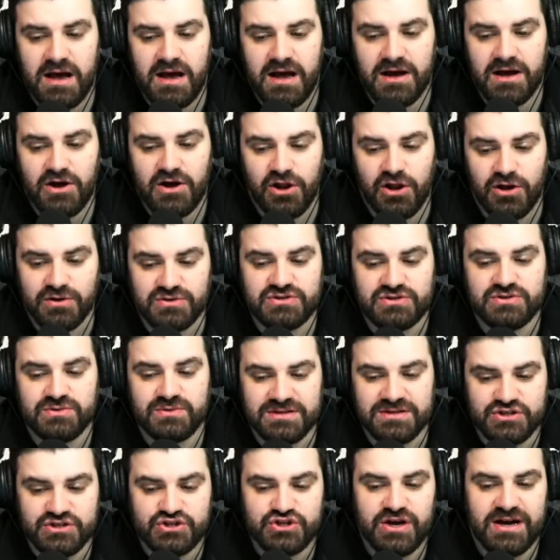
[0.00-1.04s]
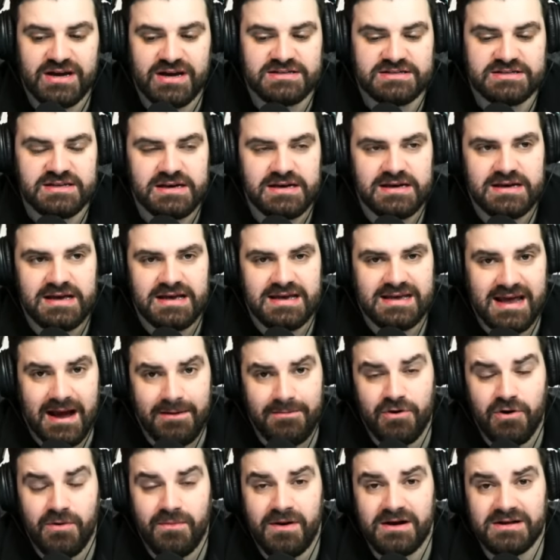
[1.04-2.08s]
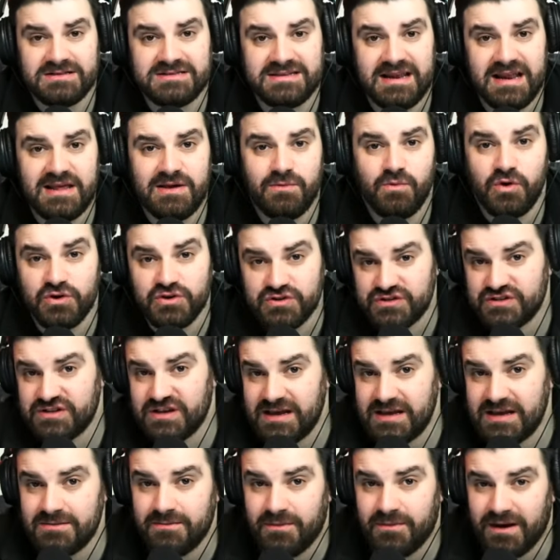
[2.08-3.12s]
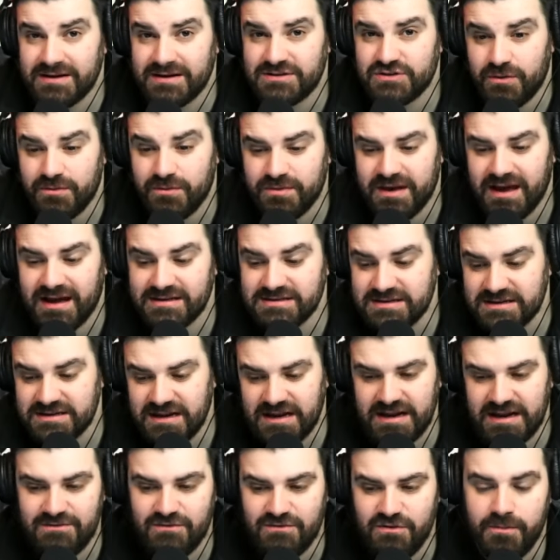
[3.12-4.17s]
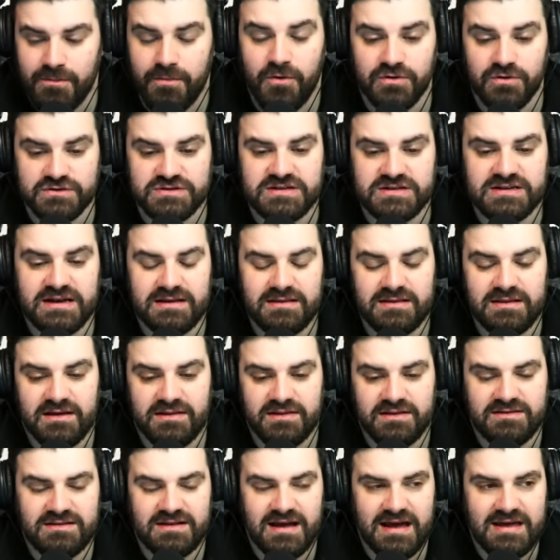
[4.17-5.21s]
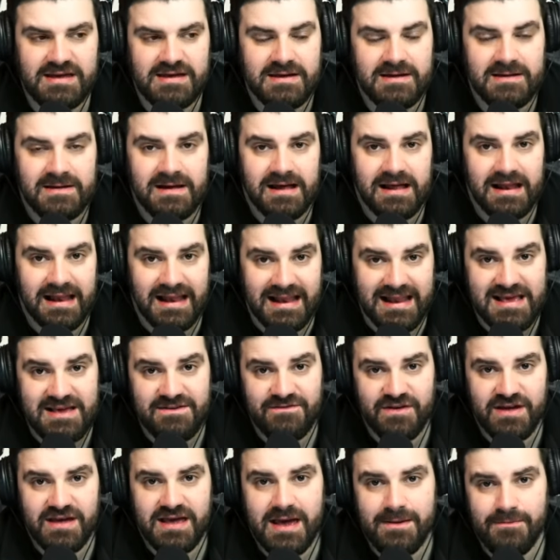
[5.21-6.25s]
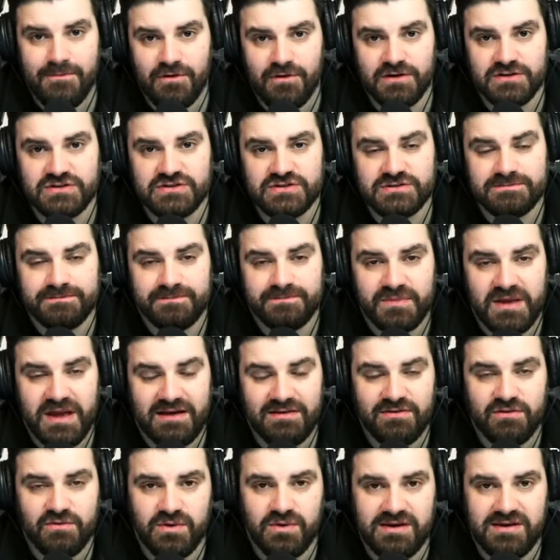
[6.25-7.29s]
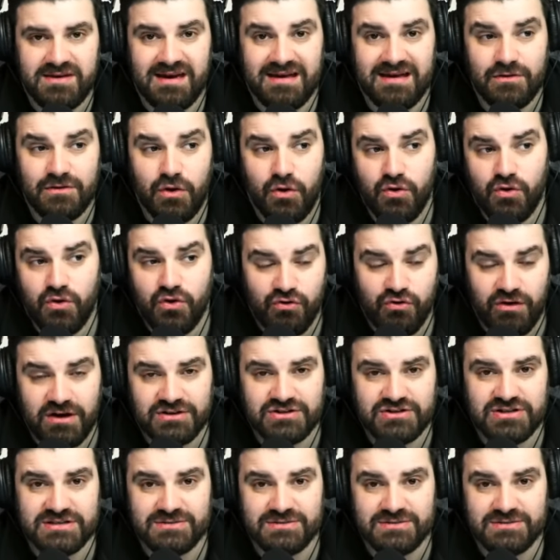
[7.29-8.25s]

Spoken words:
close to his chest. Gabriel Martinelli was seen by Tom Canton, and he reported it the other day, leaving Emirates at the weekend on crutches,